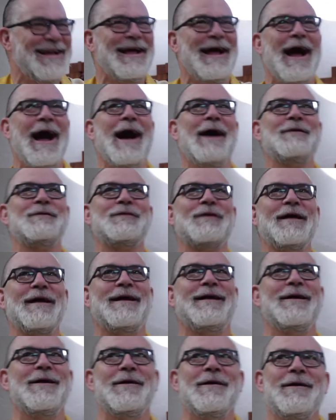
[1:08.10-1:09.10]
I was
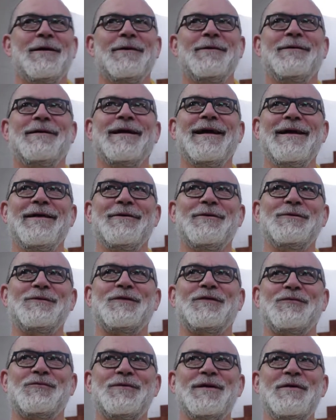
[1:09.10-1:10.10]
like, okay,
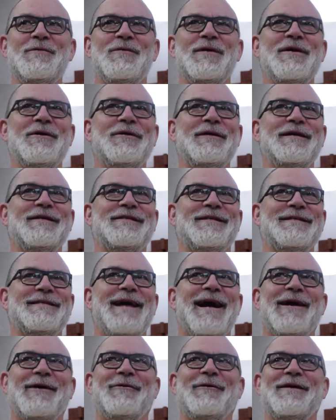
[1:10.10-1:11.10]
there's 3 reallys in
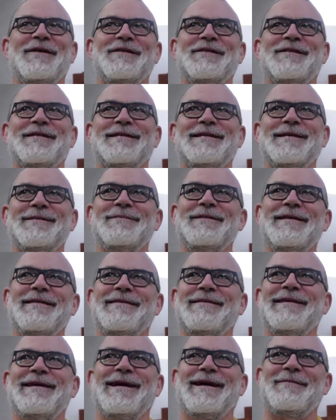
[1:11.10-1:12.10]
that question. Let me
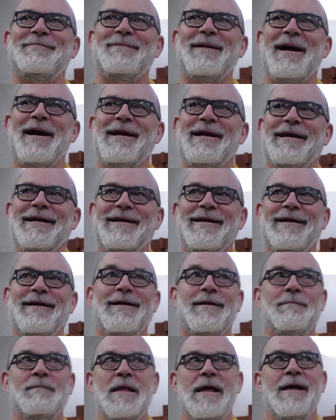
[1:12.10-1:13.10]
think about it.
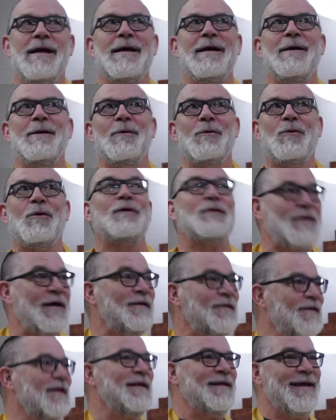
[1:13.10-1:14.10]
Of course,
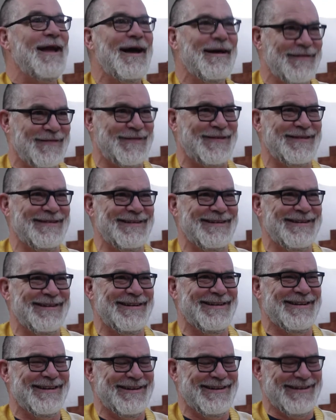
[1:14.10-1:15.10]
I said
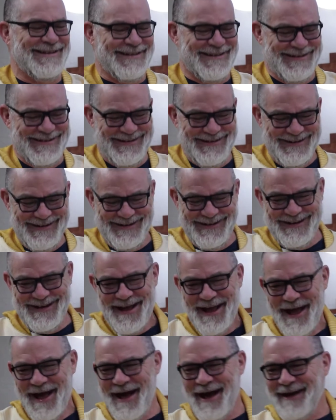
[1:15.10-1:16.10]
yes.
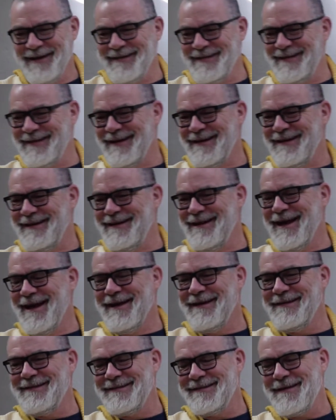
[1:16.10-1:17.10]
I said
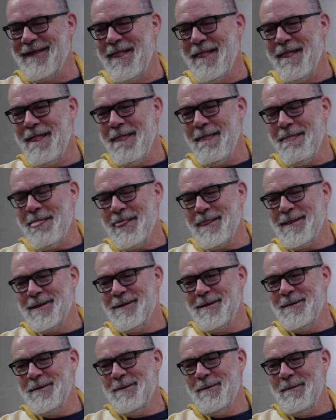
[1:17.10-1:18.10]
yes.
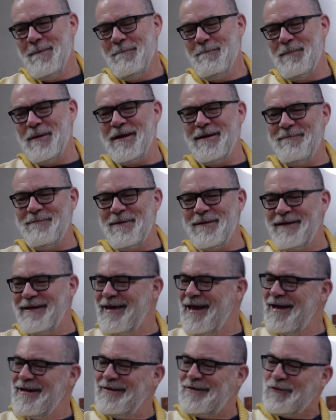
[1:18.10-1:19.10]
But
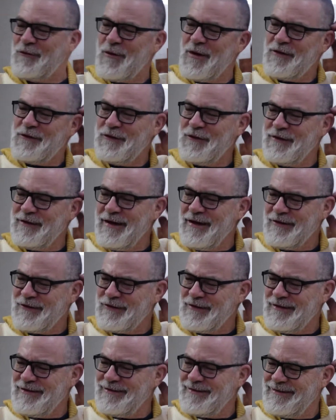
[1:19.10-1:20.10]
Ken's question
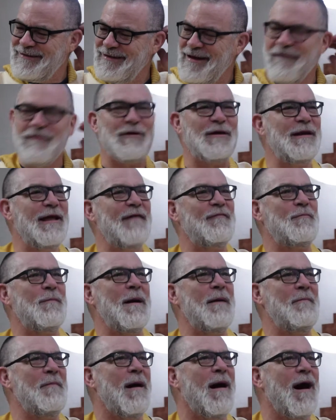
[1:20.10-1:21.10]
has never left
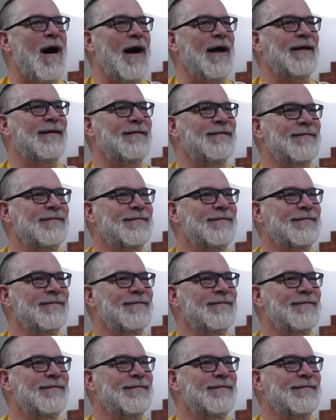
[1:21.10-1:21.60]
my mind.